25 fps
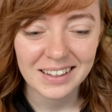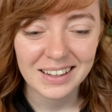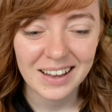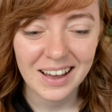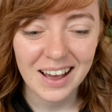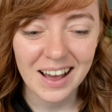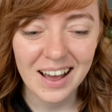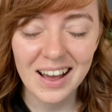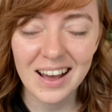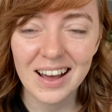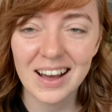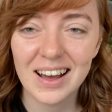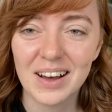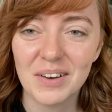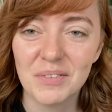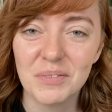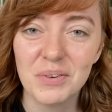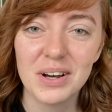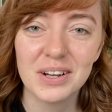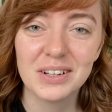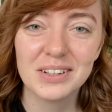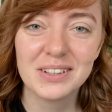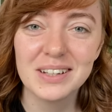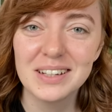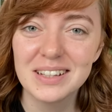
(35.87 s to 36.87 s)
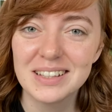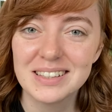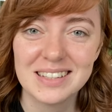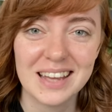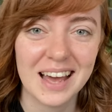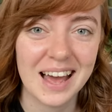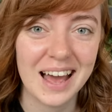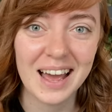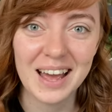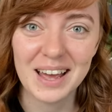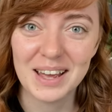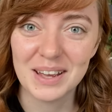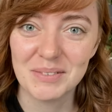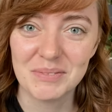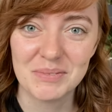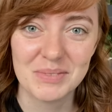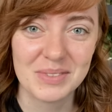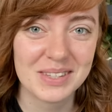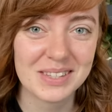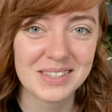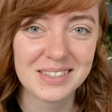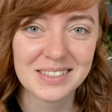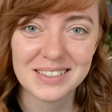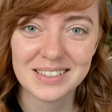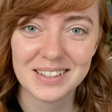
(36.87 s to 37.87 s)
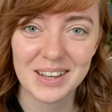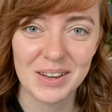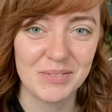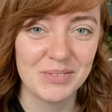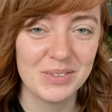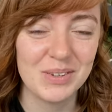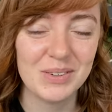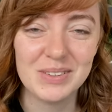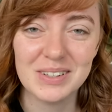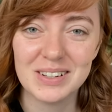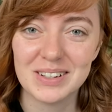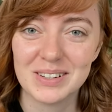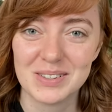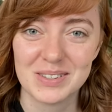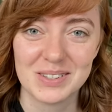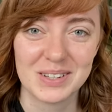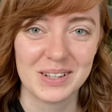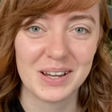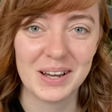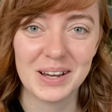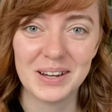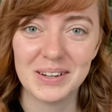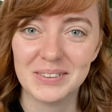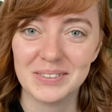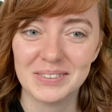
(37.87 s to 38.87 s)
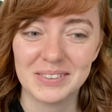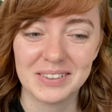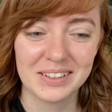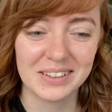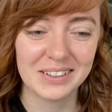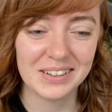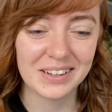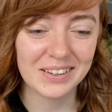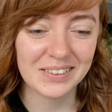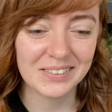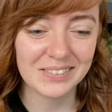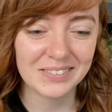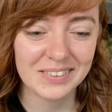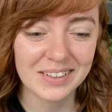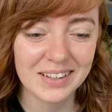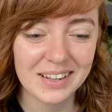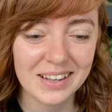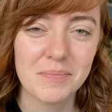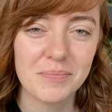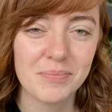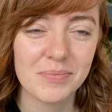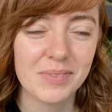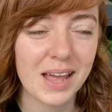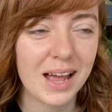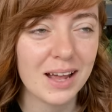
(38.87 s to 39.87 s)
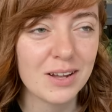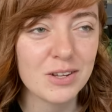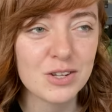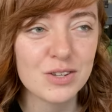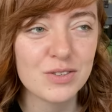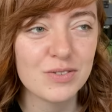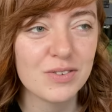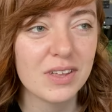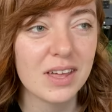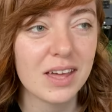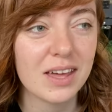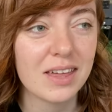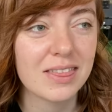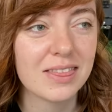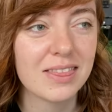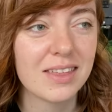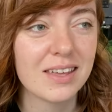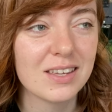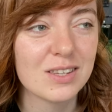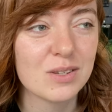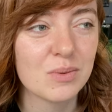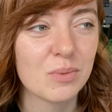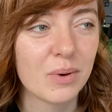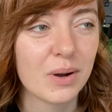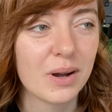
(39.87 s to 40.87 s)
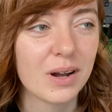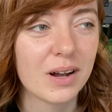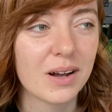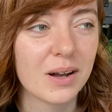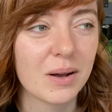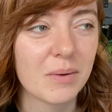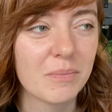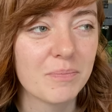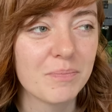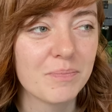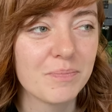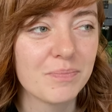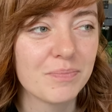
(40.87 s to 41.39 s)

ah, what good times a few years ago, you know? I just feel like things were